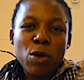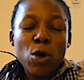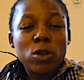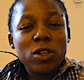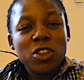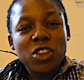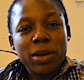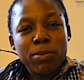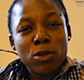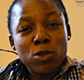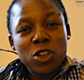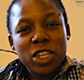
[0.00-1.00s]
Called
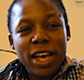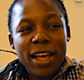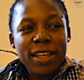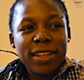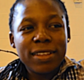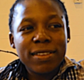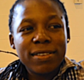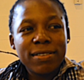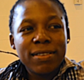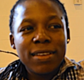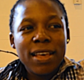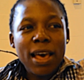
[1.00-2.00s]
Jem Lucha.
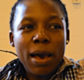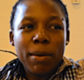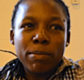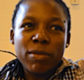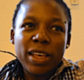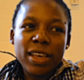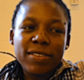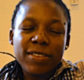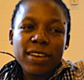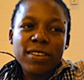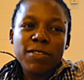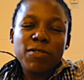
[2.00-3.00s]
I'm the
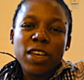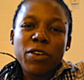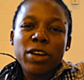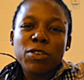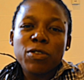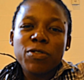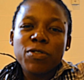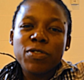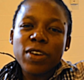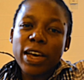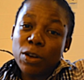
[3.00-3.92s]
executive director of